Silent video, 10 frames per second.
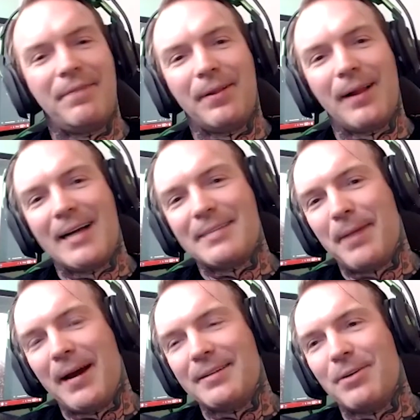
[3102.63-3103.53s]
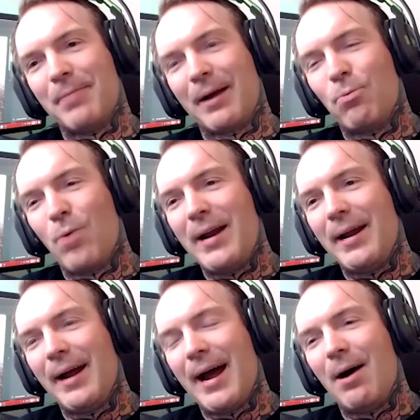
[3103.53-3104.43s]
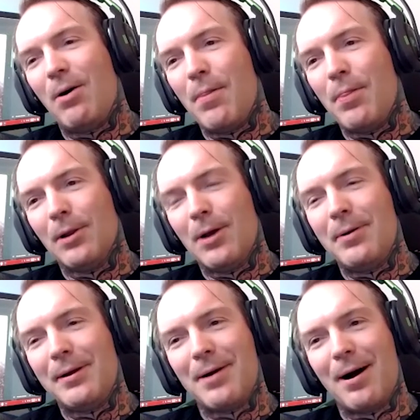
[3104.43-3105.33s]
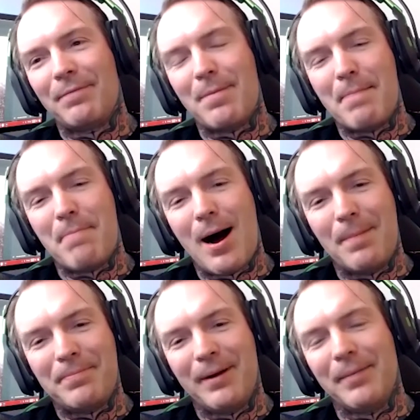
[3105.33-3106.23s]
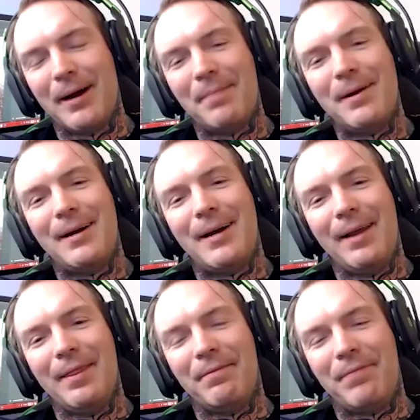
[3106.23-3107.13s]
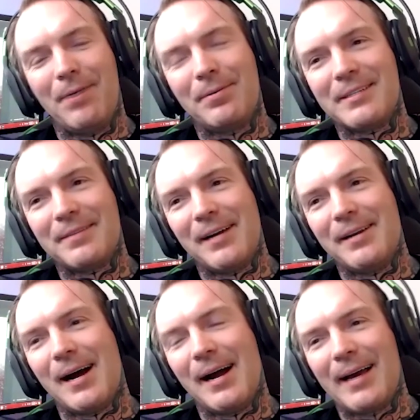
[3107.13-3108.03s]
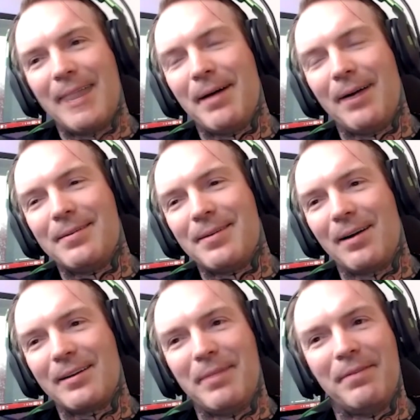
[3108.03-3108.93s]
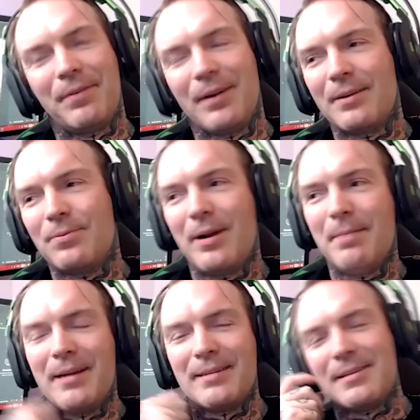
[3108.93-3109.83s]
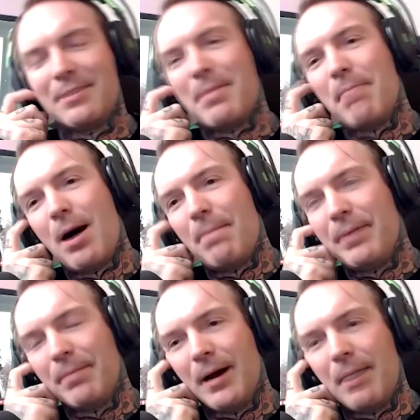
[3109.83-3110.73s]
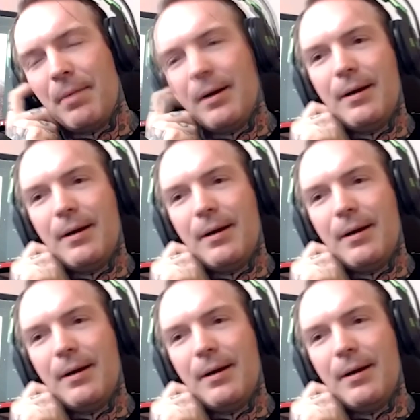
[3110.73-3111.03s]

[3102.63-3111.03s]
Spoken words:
for the last band, so I'm like waiting out on the loading dock for my mom to pick me up. And the vocalist of Undying came out and talked to me for like 20 minutes until my mom picked me up,